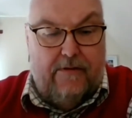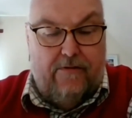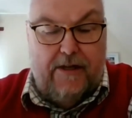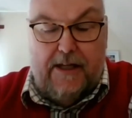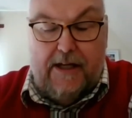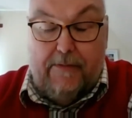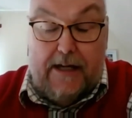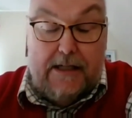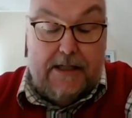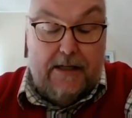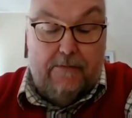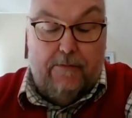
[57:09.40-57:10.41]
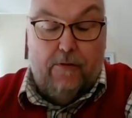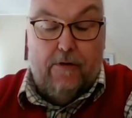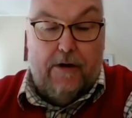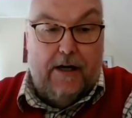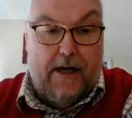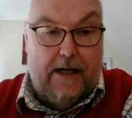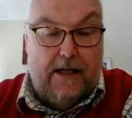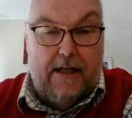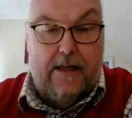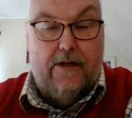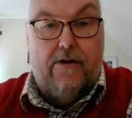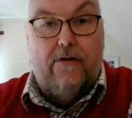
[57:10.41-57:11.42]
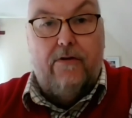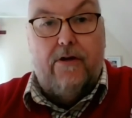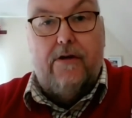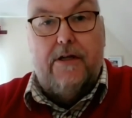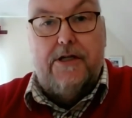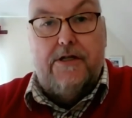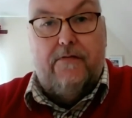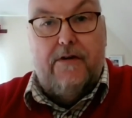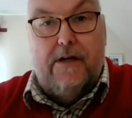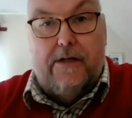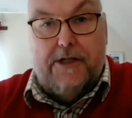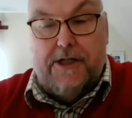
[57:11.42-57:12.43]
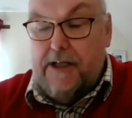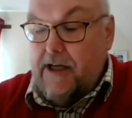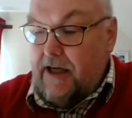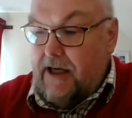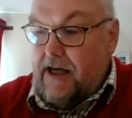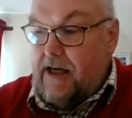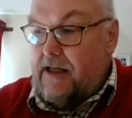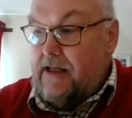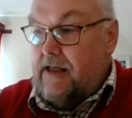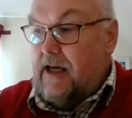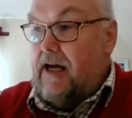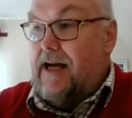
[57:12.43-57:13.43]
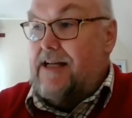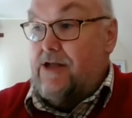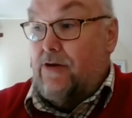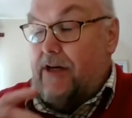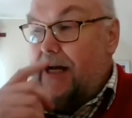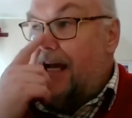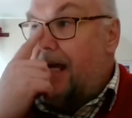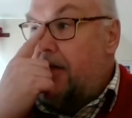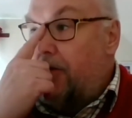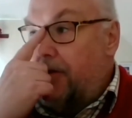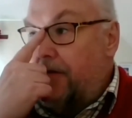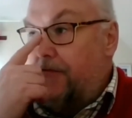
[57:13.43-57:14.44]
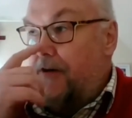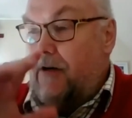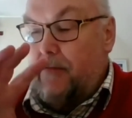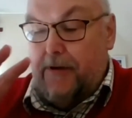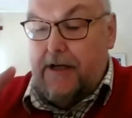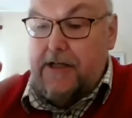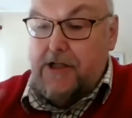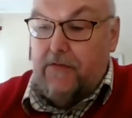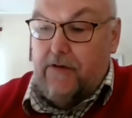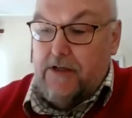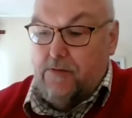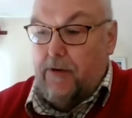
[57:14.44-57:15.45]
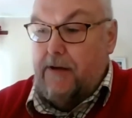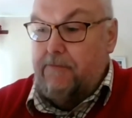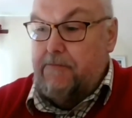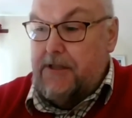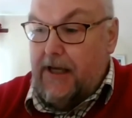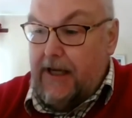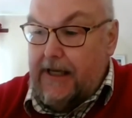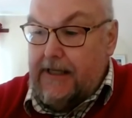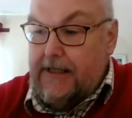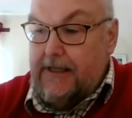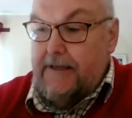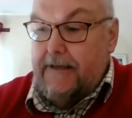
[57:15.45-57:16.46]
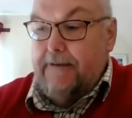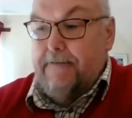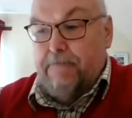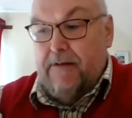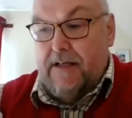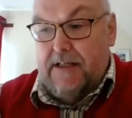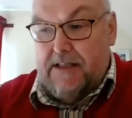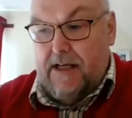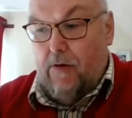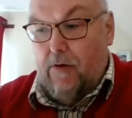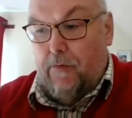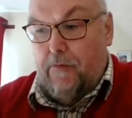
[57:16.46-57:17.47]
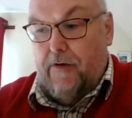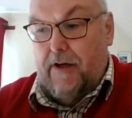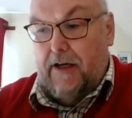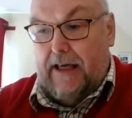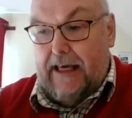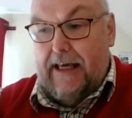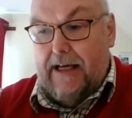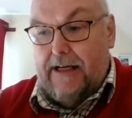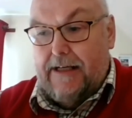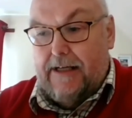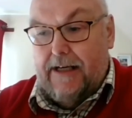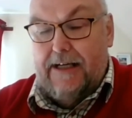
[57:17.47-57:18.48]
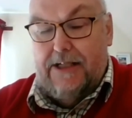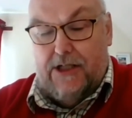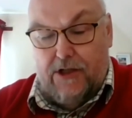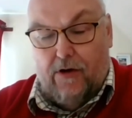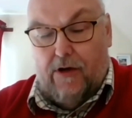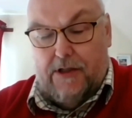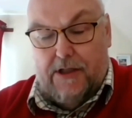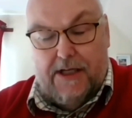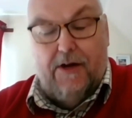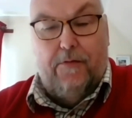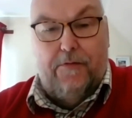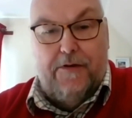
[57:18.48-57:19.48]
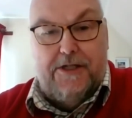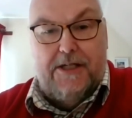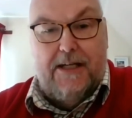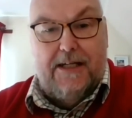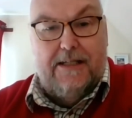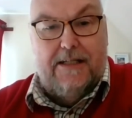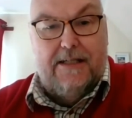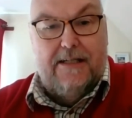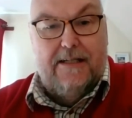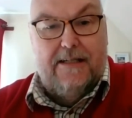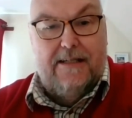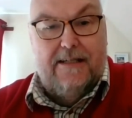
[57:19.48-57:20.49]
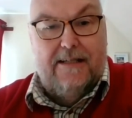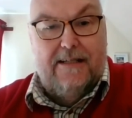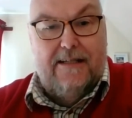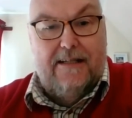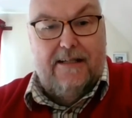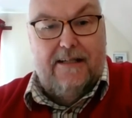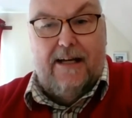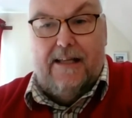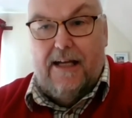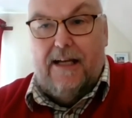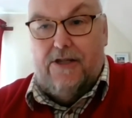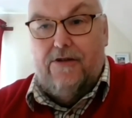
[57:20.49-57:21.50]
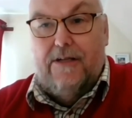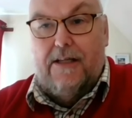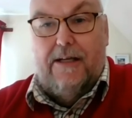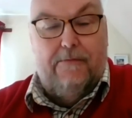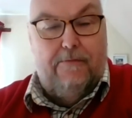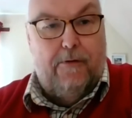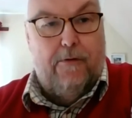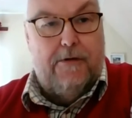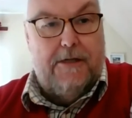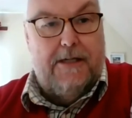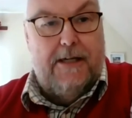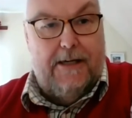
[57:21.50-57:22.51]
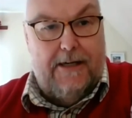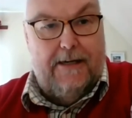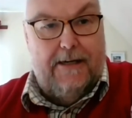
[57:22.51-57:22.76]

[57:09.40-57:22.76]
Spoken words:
really immensely important. The Royal College of Nursing has or had on the front page of its website, self-care is not selfishness. And that's really important.